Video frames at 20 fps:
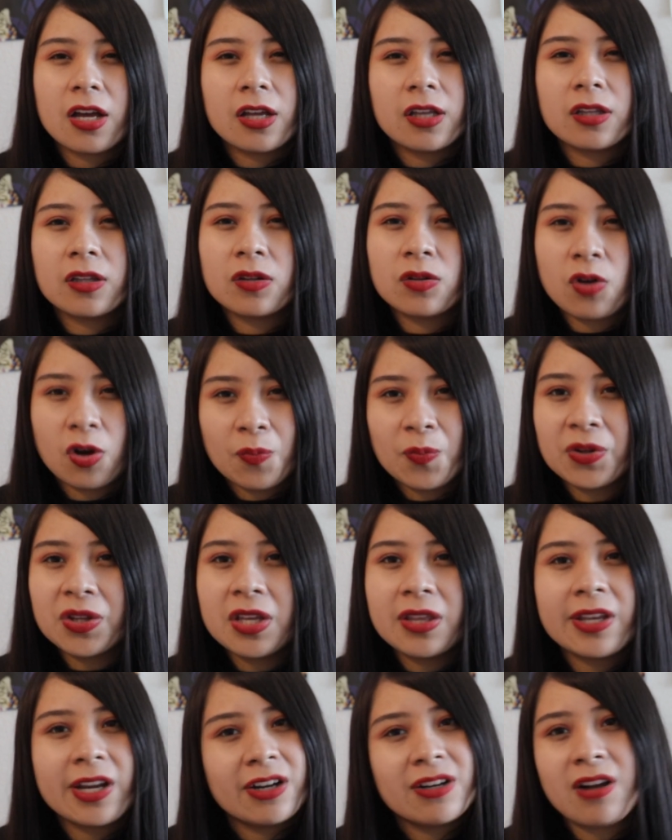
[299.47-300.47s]

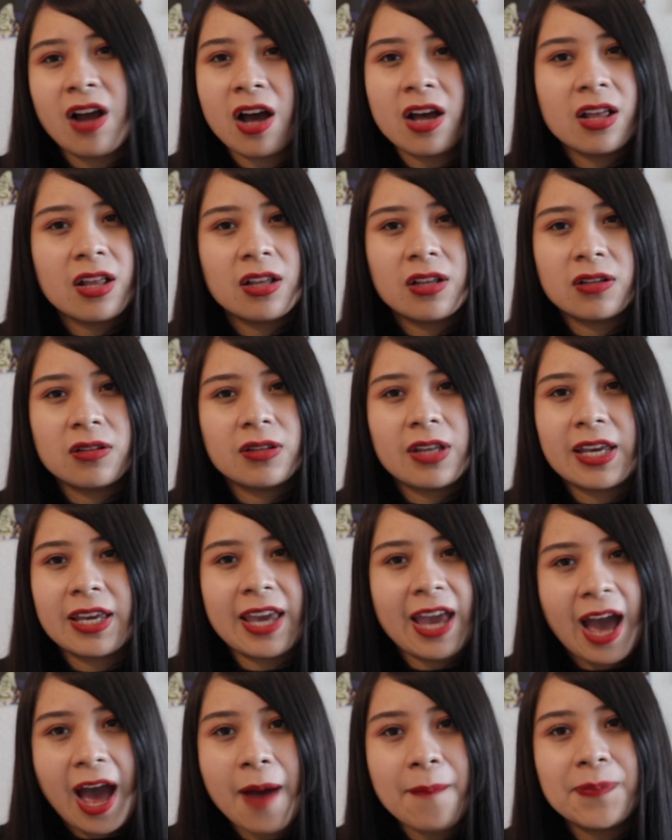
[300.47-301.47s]
normally they
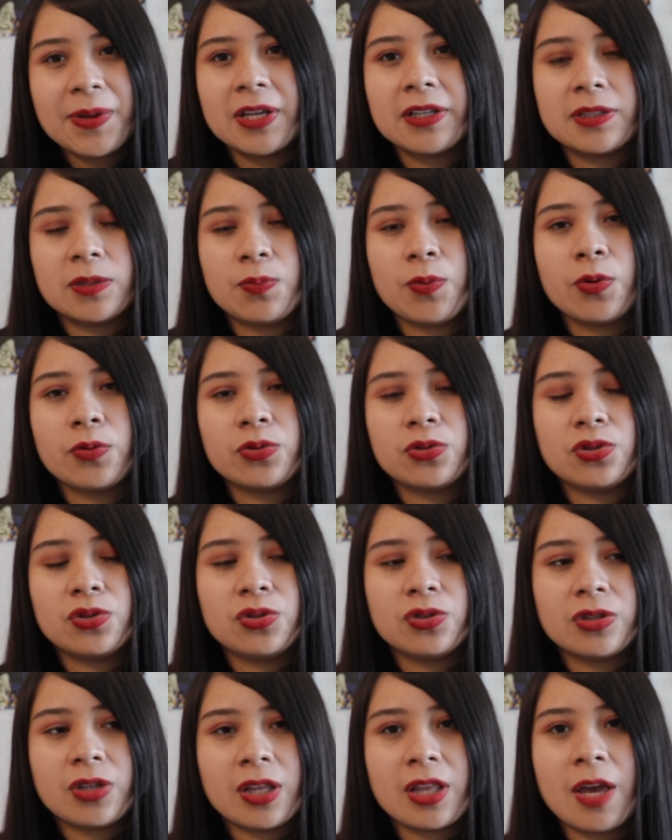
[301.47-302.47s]
can't be exposed
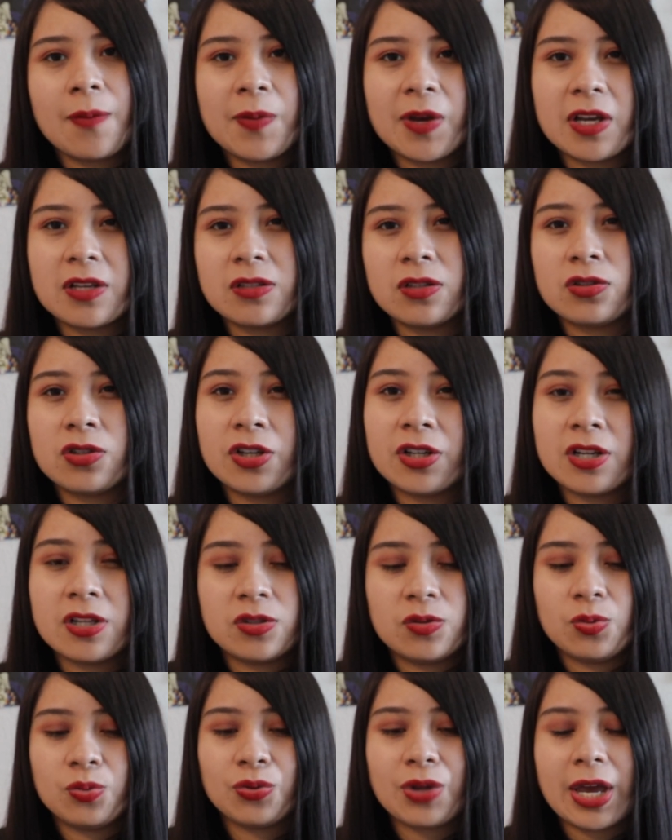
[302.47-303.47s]
to sunlight because they turn
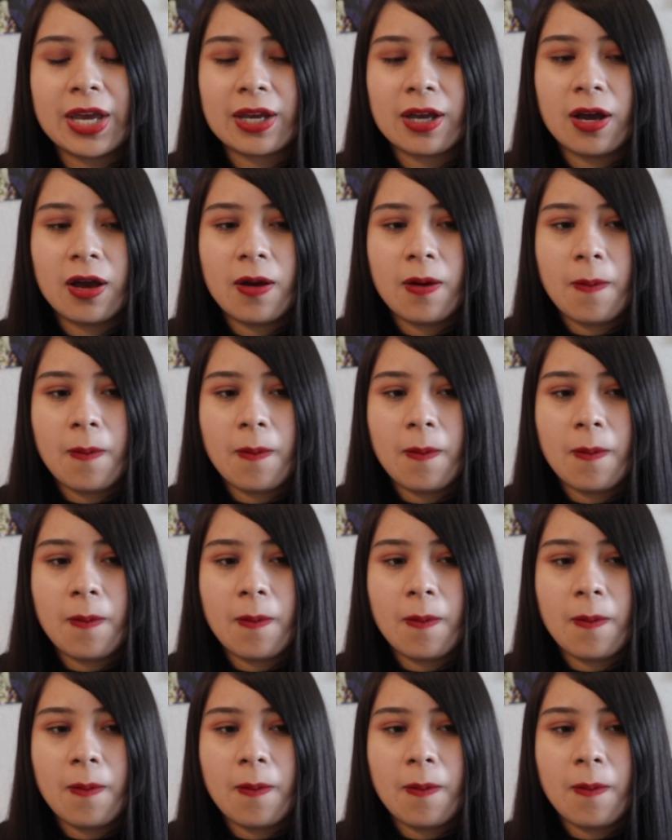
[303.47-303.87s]
into like